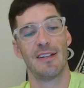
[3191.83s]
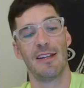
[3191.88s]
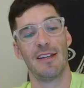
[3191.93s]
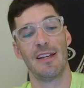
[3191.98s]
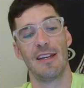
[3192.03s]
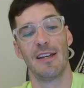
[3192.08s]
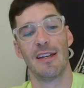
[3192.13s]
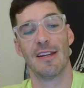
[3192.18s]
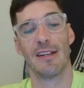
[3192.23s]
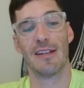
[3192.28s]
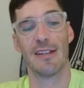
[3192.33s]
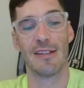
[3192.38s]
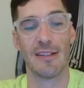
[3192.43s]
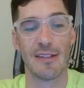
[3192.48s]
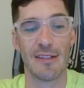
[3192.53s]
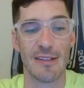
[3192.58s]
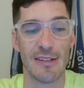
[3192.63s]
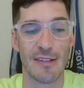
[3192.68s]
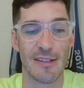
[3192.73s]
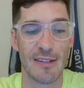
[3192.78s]

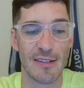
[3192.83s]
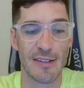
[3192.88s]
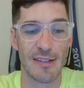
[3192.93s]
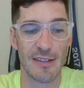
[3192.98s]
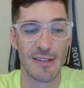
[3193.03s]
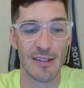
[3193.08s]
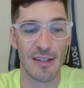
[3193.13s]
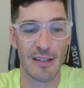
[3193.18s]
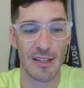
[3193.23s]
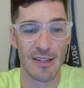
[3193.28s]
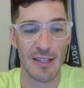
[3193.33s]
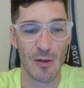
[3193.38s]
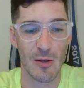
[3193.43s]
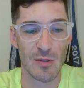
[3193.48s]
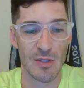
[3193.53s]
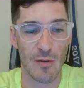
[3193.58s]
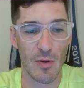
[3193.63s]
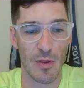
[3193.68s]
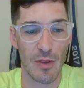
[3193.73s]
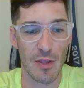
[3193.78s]
And I think that
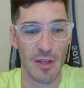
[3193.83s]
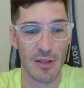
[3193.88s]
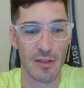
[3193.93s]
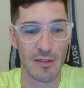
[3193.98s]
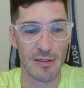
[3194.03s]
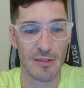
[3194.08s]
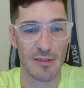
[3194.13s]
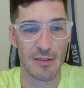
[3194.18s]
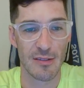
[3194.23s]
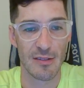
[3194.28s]
was everything.